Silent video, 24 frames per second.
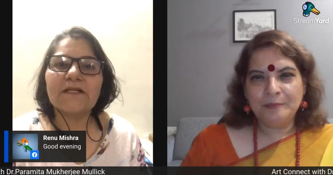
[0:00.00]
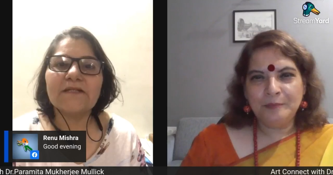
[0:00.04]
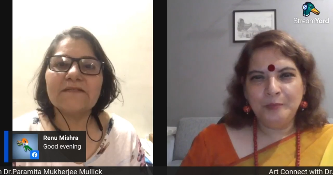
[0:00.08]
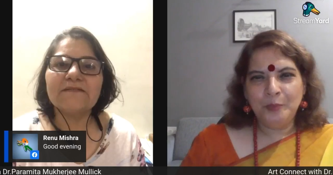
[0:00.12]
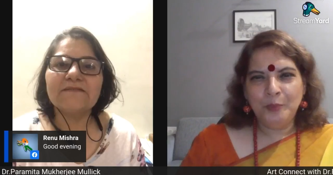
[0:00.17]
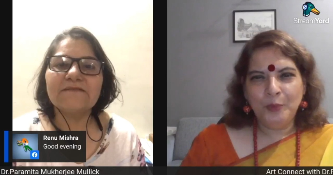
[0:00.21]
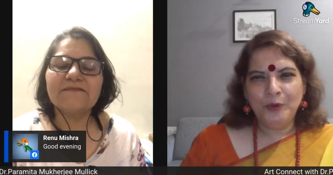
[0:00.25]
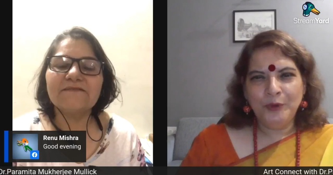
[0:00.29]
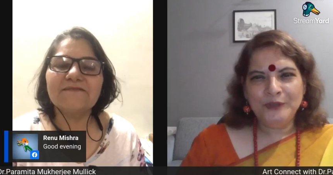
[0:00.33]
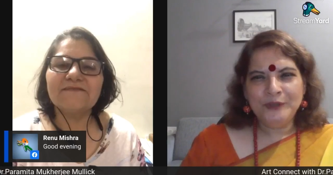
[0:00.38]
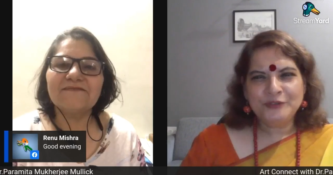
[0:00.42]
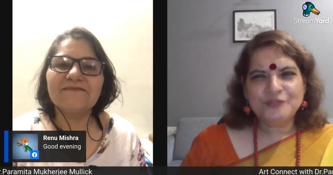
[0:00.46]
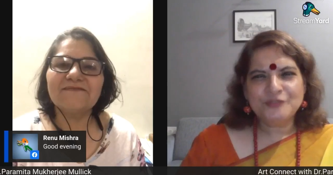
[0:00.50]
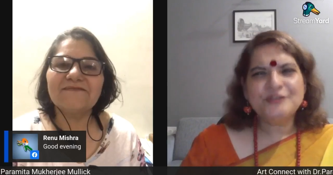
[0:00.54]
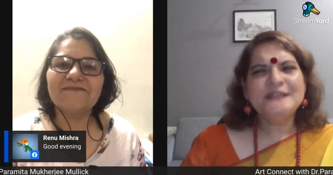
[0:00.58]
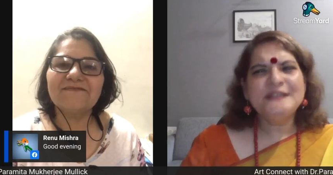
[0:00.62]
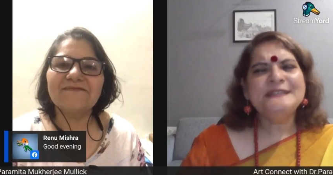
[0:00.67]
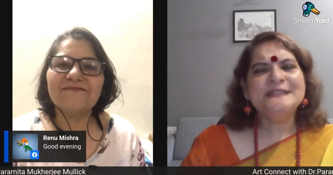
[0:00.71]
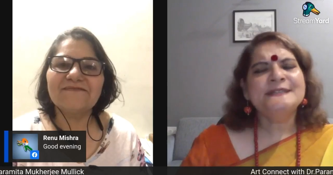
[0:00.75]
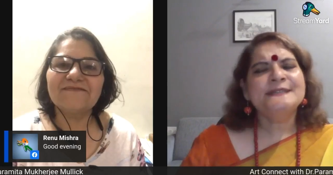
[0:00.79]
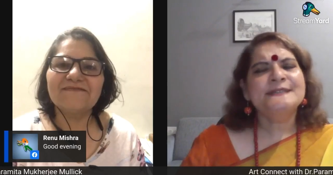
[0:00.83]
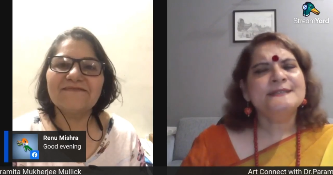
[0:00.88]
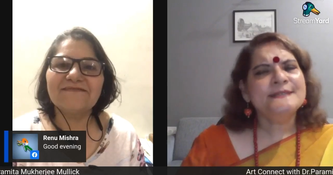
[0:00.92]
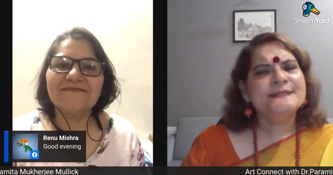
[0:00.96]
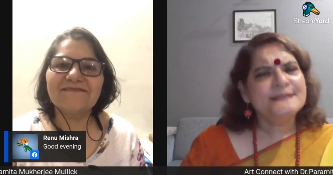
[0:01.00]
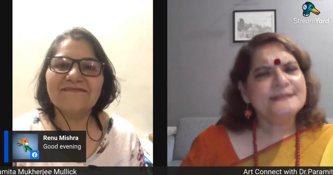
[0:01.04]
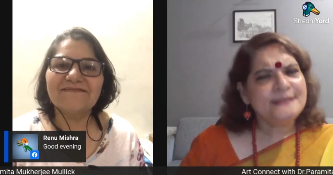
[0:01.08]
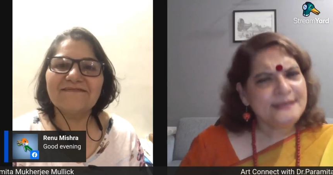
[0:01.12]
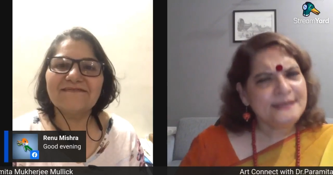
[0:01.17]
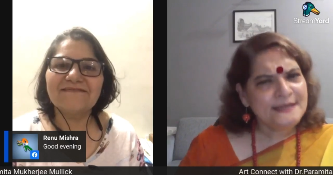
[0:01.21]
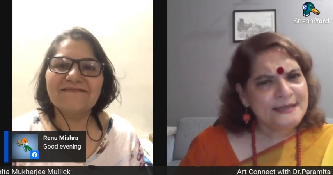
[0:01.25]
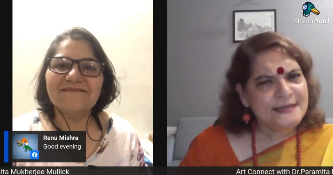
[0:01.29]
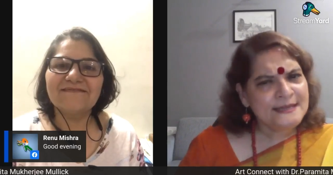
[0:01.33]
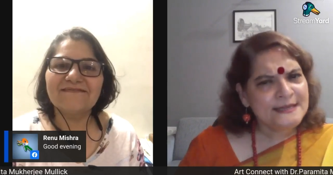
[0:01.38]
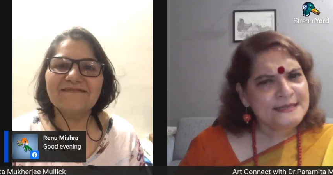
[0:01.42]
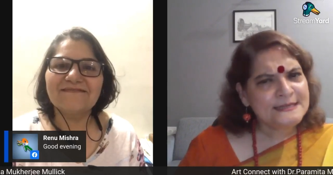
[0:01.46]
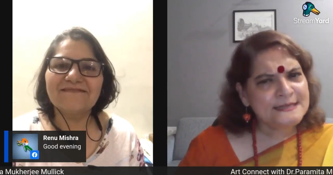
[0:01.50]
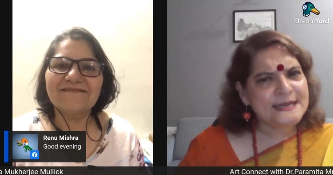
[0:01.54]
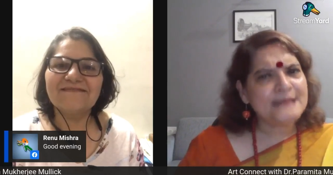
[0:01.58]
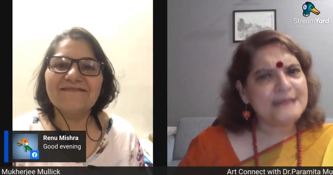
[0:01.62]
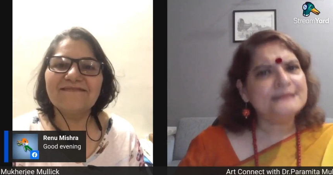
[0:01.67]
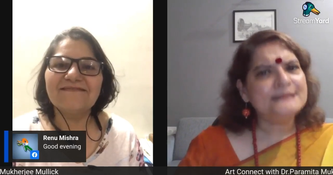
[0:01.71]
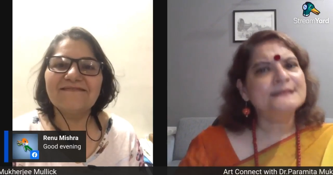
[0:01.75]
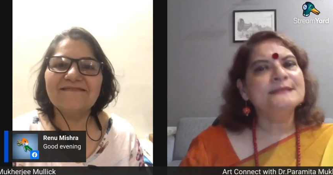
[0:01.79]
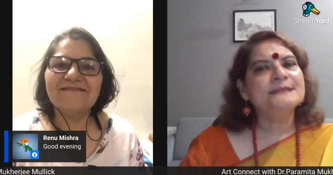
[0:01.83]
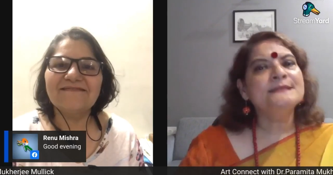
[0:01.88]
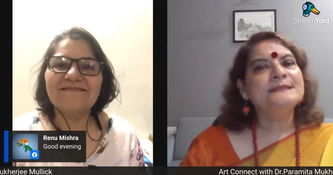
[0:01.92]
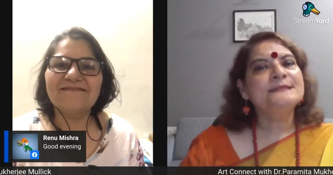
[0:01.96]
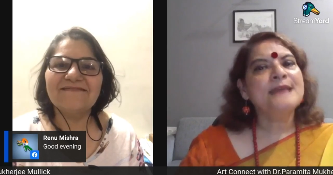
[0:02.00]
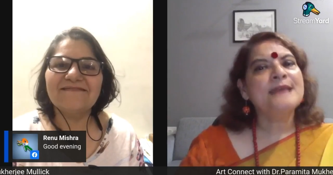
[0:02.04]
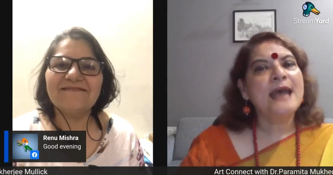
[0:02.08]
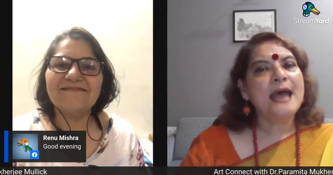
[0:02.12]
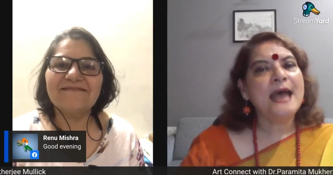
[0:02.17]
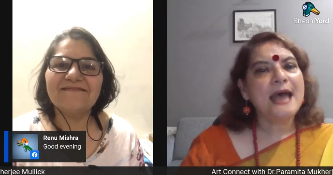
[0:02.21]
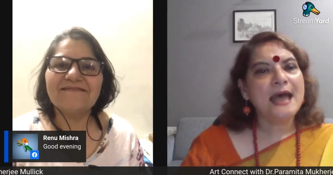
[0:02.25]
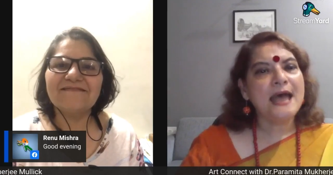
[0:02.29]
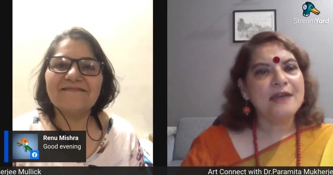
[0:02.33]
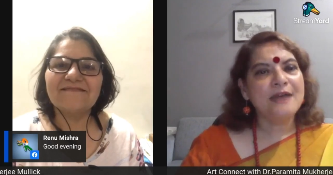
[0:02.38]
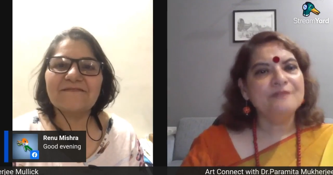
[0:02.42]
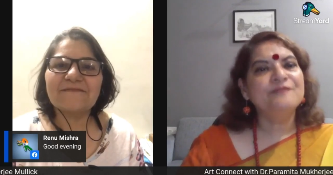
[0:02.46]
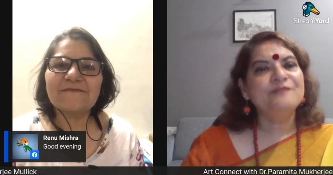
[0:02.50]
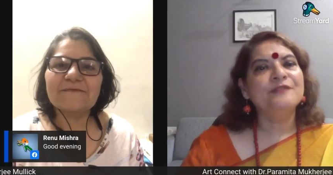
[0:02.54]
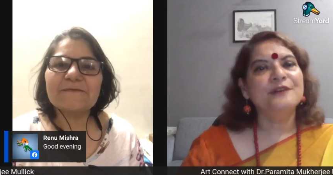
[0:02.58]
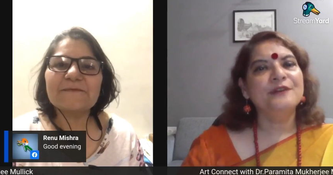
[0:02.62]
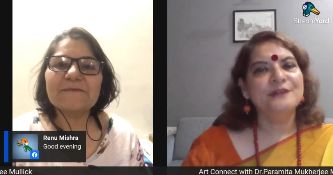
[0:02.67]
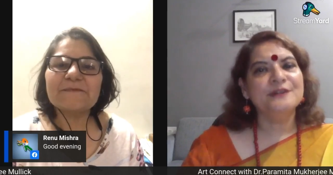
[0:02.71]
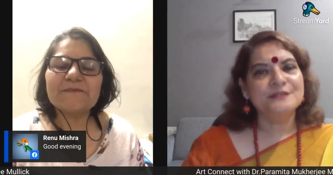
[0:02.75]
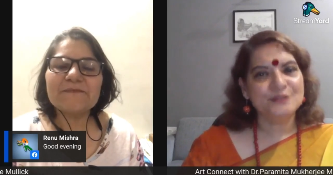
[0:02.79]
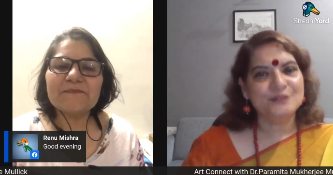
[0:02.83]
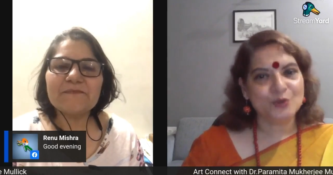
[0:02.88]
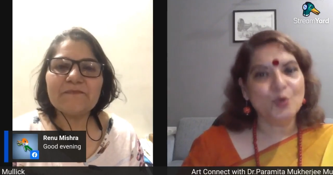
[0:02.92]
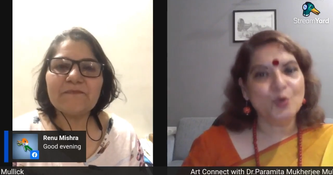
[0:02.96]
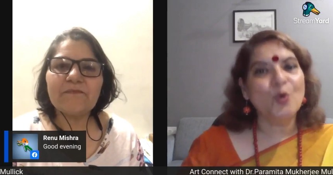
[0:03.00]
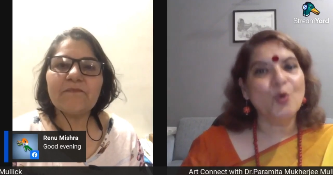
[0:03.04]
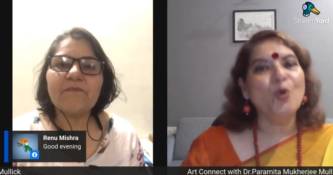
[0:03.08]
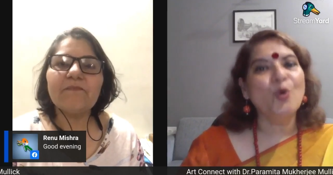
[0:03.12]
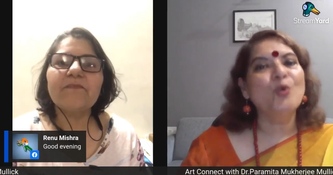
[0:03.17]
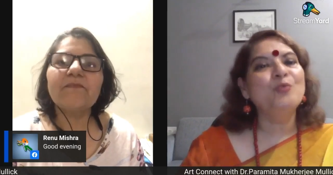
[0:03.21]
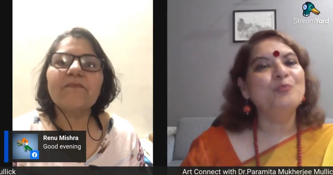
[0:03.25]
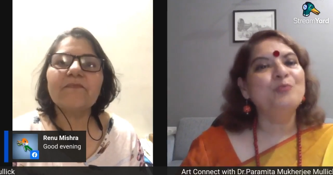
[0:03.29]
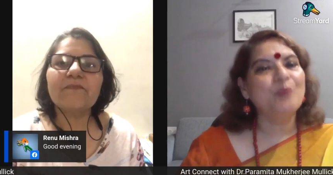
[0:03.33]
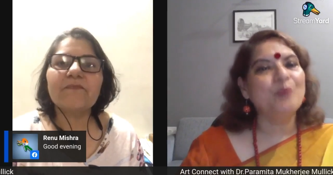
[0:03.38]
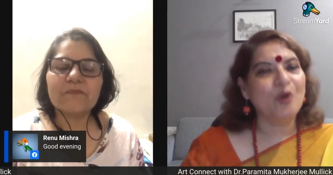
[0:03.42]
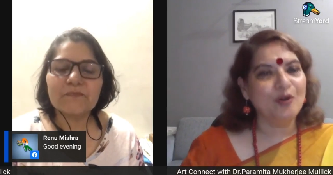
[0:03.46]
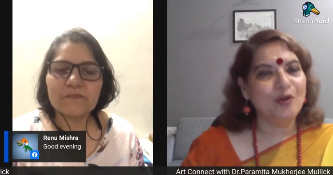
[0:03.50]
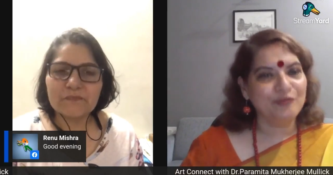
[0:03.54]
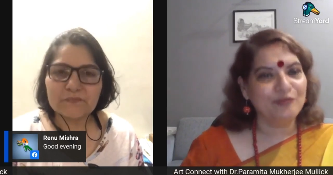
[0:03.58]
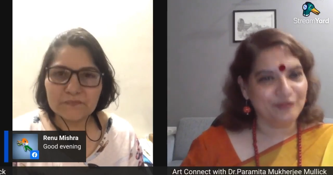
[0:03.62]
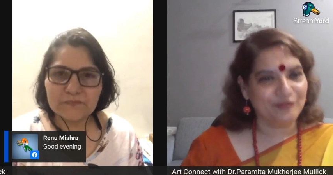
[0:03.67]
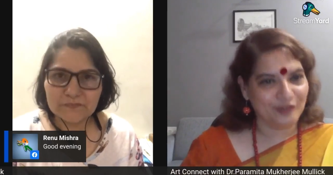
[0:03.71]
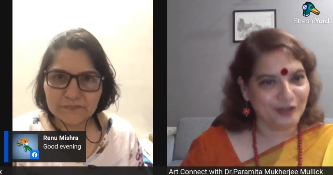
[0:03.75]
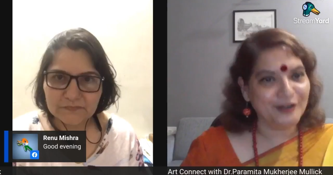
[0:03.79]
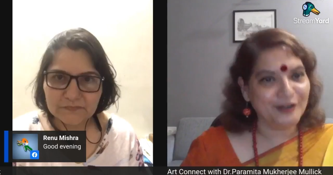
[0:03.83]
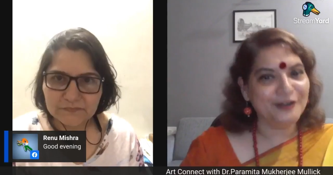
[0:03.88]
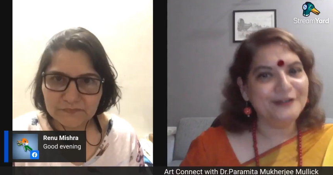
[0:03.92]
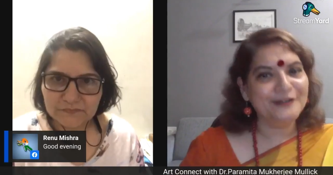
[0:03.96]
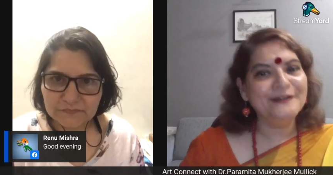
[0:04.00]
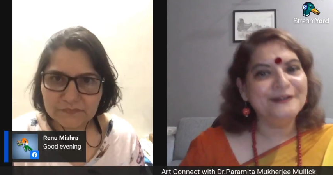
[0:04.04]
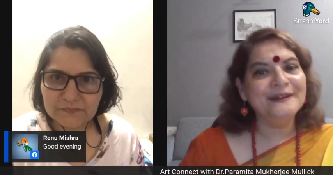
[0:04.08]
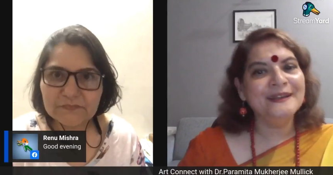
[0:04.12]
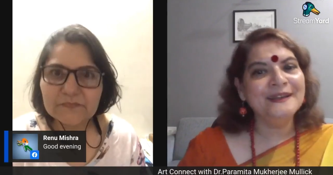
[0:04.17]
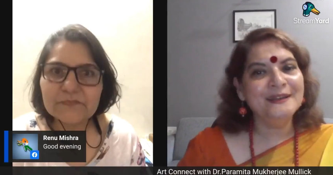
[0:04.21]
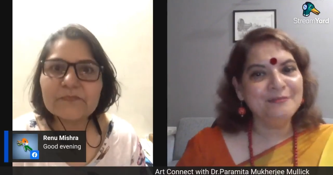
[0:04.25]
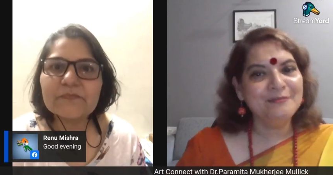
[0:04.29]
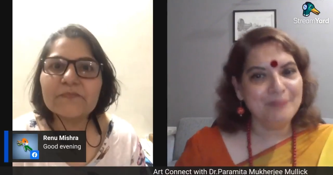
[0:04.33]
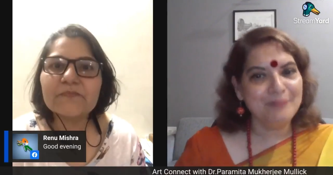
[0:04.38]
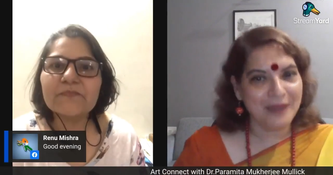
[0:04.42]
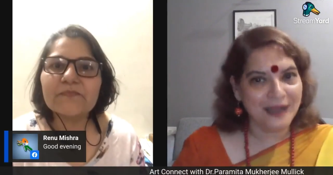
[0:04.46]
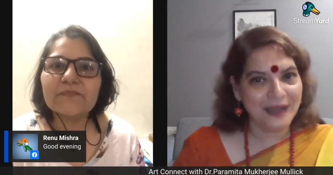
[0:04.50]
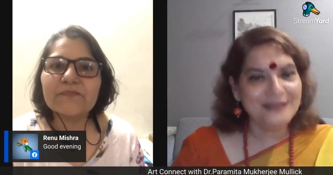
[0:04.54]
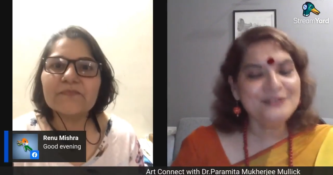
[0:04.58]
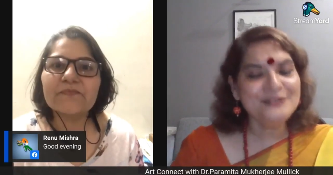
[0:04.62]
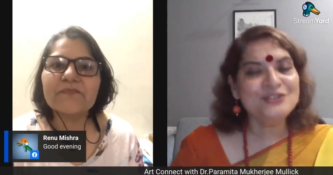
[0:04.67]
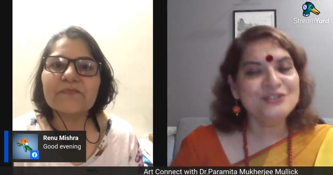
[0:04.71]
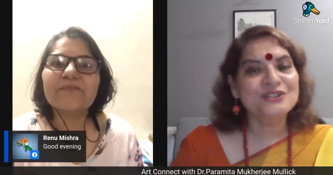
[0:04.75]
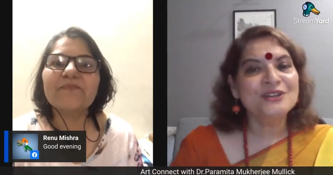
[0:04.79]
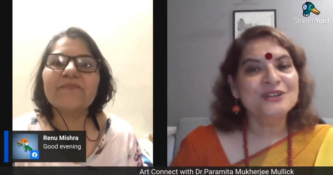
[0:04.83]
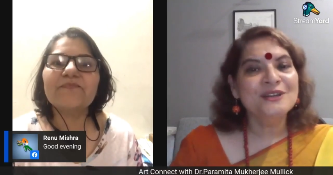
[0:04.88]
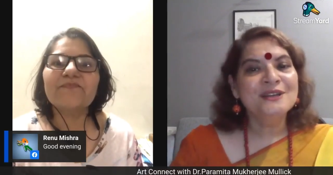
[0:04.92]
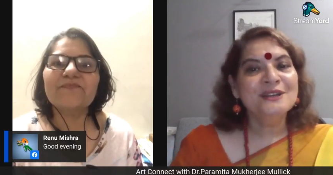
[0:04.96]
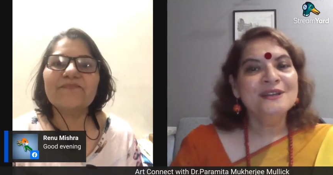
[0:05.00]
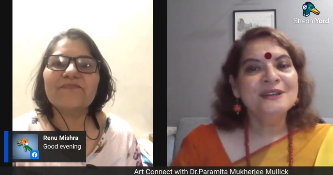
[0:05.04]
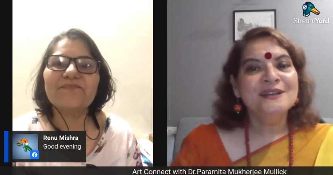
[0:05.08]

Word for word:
Speaker 1: poetry still doesn't have a scope of earning much